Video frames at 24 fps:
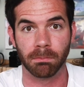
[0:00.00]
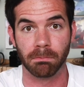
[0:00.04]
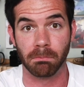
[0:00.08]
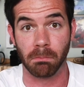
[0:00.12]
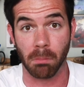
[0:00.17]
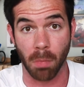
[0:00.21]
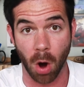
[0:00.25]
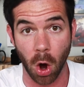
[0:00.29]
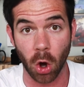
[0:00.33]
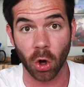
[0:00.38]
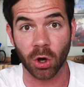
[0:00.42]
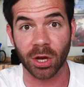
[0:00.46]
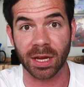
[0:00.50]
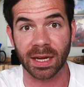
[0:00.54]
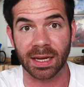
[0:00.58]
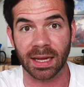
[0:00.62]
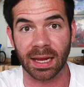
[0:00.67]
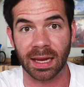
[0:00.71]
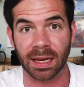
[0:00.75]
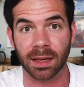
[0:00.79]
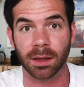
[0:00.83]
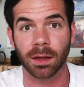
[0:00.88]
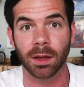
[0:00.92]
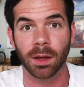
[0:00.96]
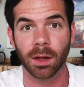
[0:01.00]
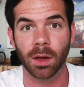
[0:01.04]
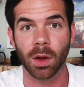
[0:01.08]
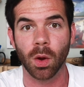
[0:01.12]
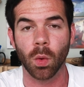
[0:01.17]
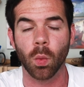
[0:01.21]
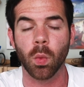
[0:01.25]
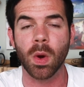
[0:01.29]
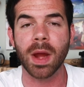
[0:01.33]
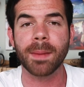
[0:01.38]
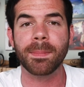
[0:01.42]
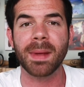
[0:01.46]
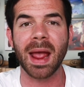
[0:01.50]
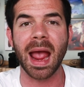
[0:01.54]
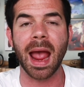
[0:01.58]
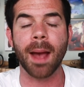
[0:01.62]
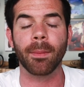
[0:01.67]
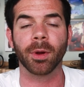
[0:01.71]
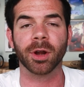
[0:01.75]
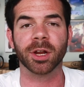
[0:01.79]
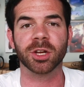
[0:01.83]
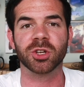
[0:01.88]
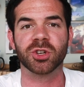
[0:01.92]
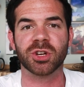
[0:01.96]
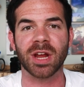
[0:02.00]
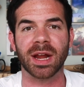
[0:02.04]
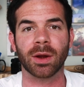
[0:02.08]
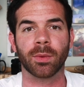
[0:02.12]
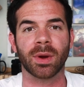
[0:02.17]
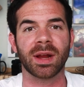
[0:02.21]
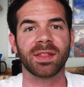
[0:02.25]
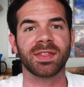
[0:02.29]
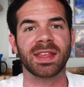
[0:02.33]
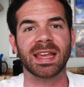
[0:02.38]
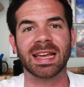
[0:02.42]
marketing, we'd be able to generate